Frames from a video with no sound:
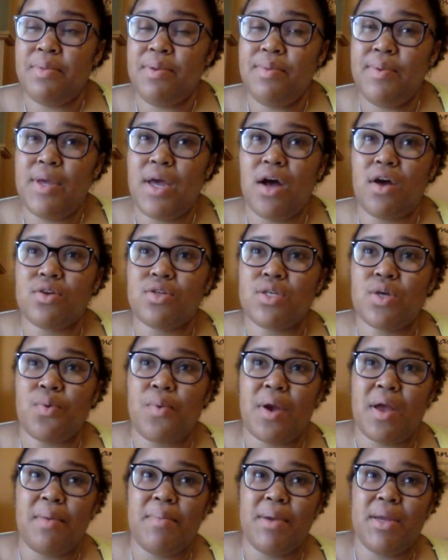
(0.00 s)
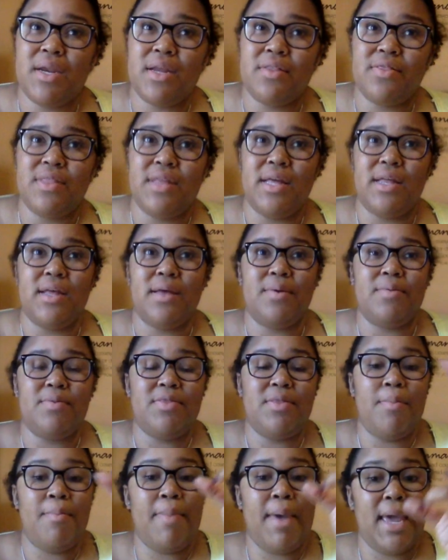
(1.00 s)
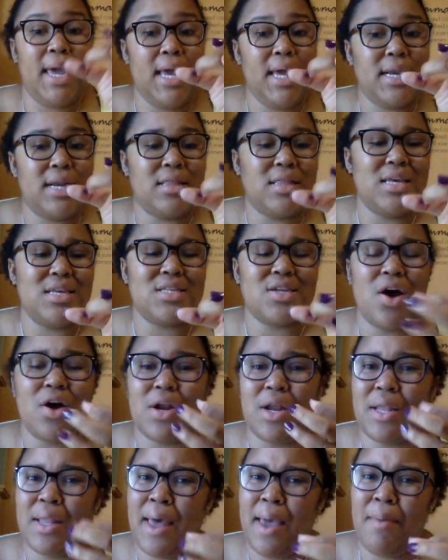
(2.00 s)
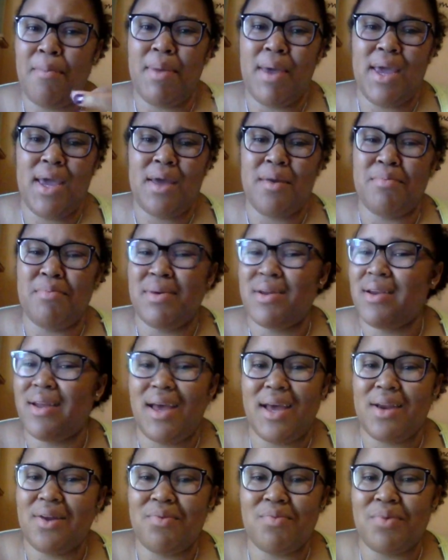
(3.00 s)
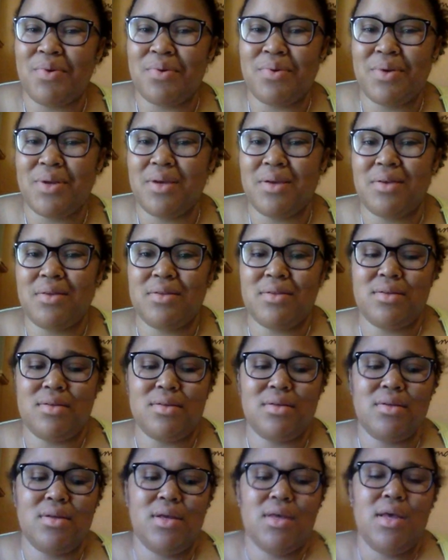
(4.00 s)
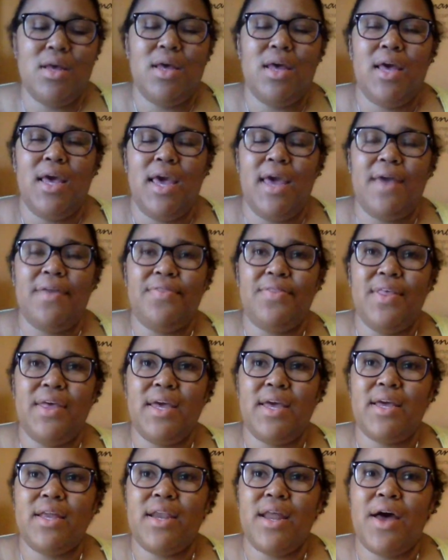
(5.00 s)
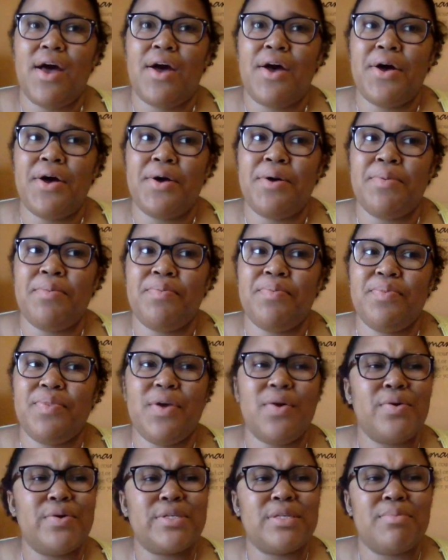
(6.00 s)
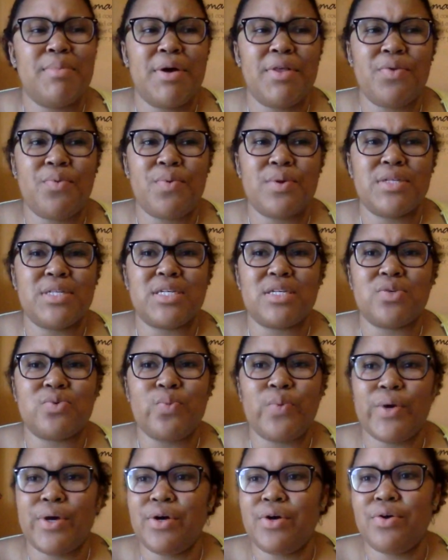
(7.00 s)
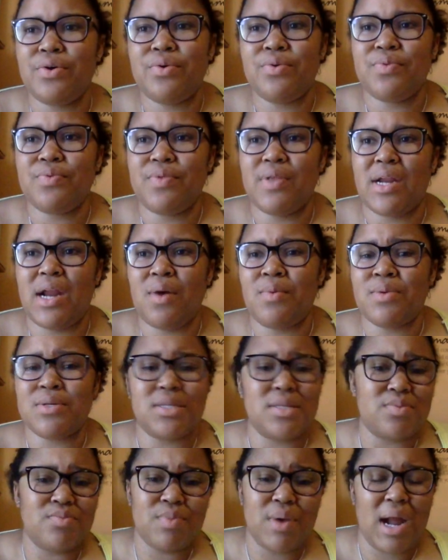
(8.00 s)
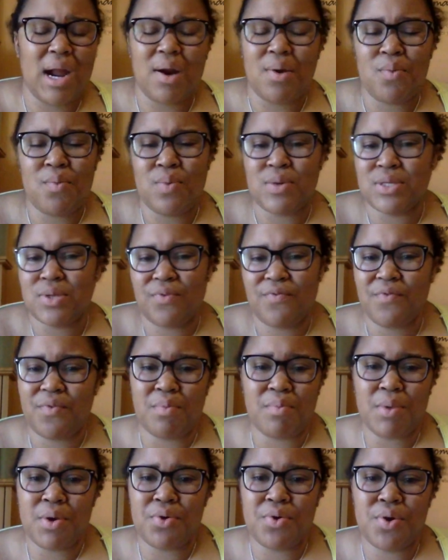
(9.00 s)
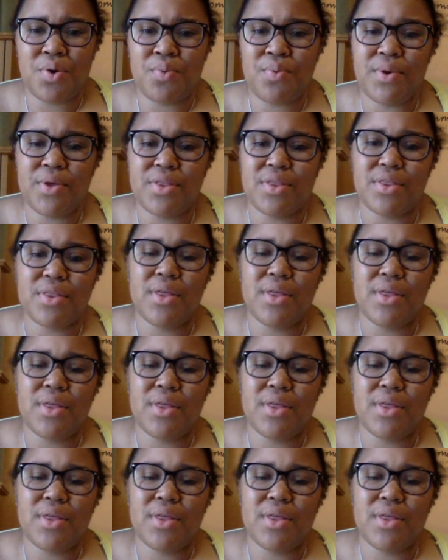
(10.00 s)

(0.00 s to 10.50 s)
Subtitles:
He also recommended the band. I think it's called a lap band, but I don't want that. And then there were some other ones as well that I wasn't familiar with.